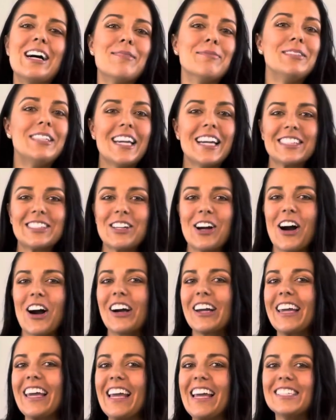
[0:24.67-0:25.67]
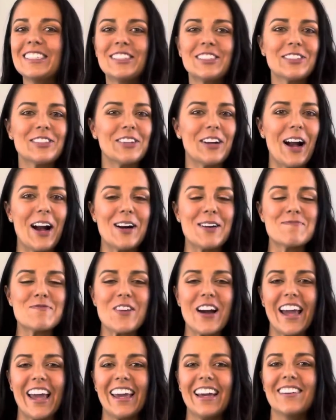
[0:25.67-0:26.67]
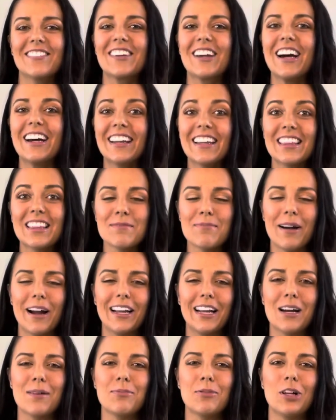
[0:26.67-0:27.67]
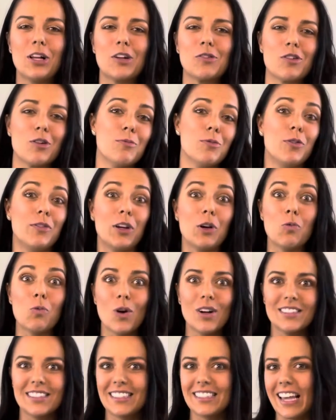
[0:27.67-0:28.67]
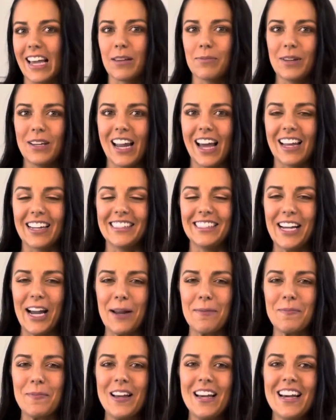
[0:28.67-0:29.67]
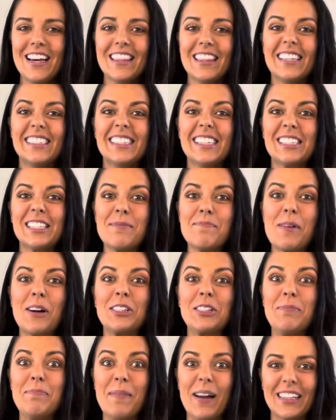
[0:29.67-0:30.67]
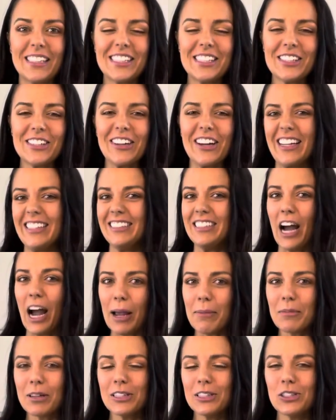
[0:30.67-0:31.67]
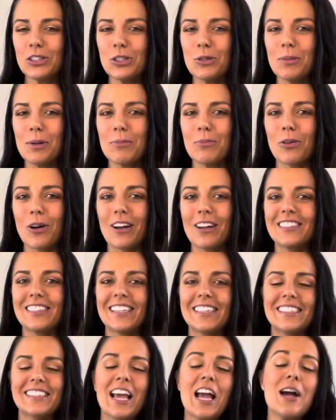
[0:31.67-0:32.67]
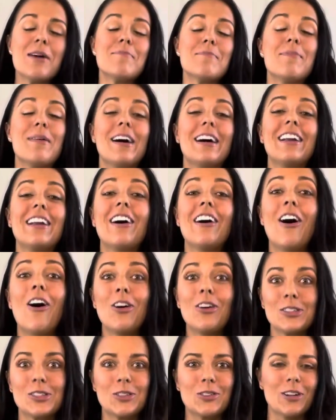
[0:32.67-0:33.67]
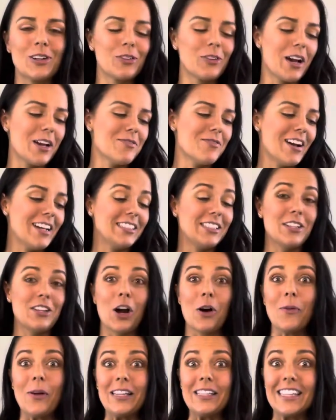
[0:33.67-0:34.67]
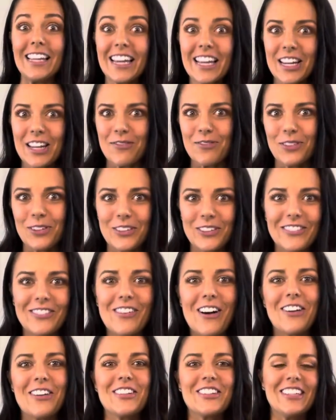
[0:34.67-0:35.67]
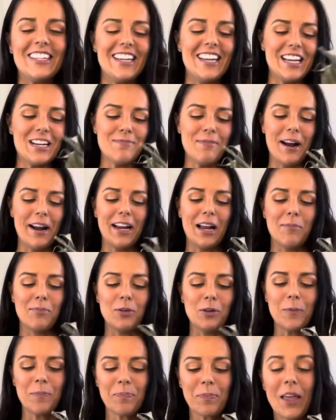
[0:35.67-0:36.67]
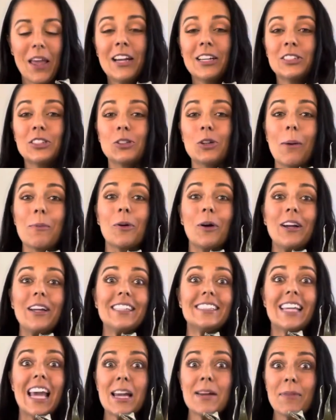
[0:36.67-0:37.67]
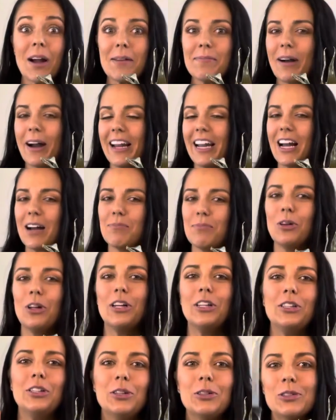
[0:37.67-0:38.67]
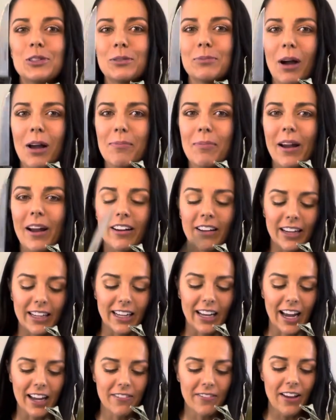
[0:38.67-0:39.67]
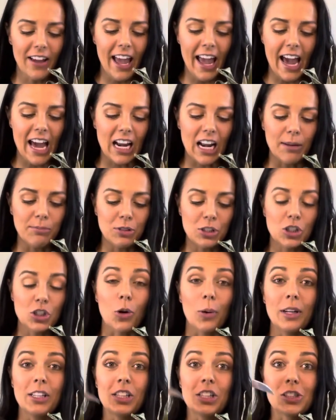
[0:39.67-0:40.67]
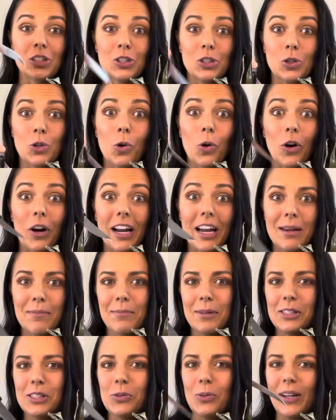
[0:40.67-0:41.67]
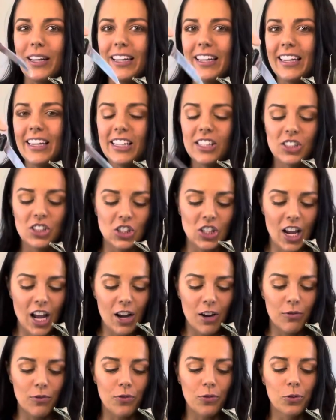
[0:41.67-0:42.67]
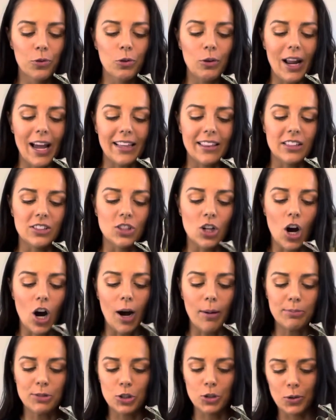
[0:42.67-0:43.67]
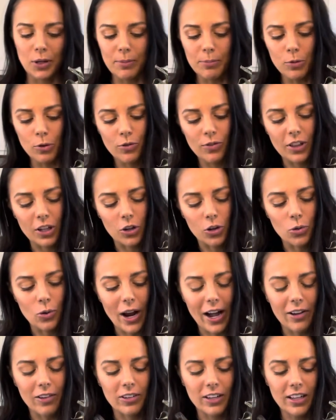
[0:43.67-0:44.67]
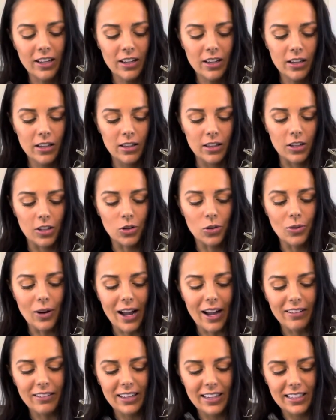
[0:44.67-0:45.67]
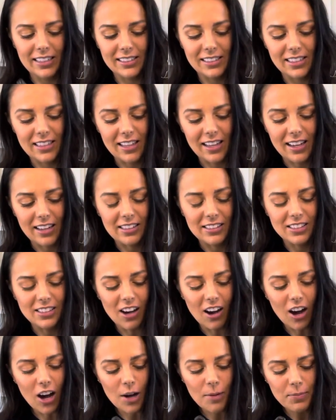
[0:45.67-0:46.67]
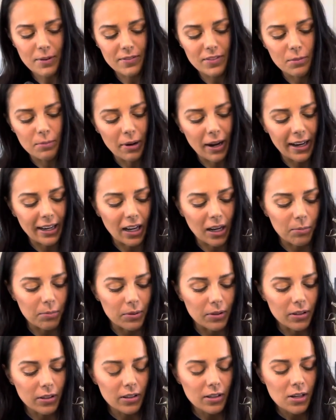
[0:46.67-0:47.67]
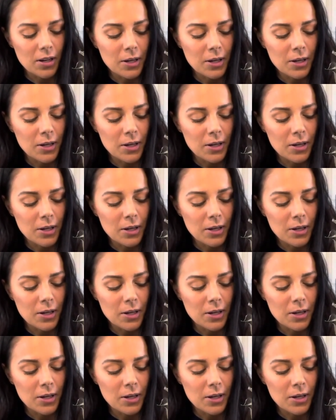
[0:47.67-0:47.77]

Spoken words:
TikTok, Instagram way of cutting the pineapple and removing one segment at a time. This is a much messier and time-consuming process, but also a great way to not waste any fruit while you're eating a pineapple. So I'm going to take my pineapple and use my paring knife, and I'm just going to score in between each fruit at the top to remove the crown. The crown is the top of the pineapple.